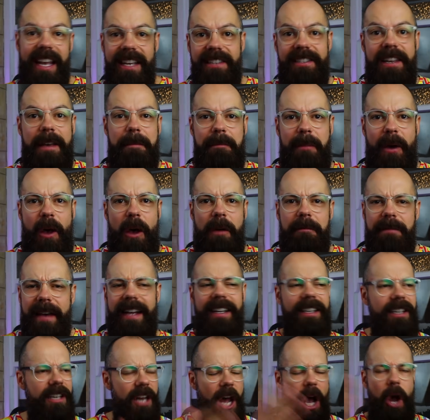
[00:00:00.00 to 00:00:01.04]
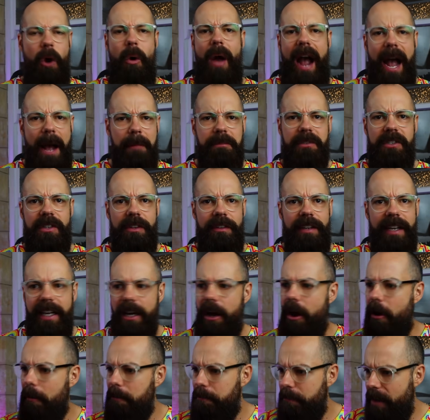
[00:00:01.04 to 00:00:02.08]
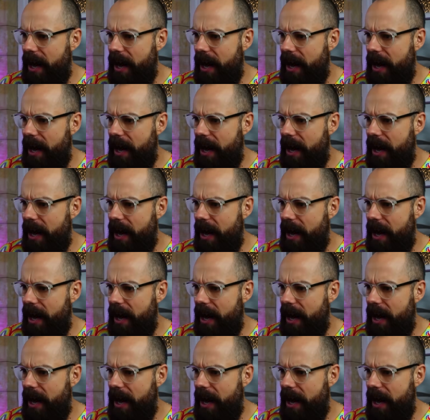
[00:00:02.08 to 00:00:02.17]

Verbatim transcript: is it perfect? No, absolutely not,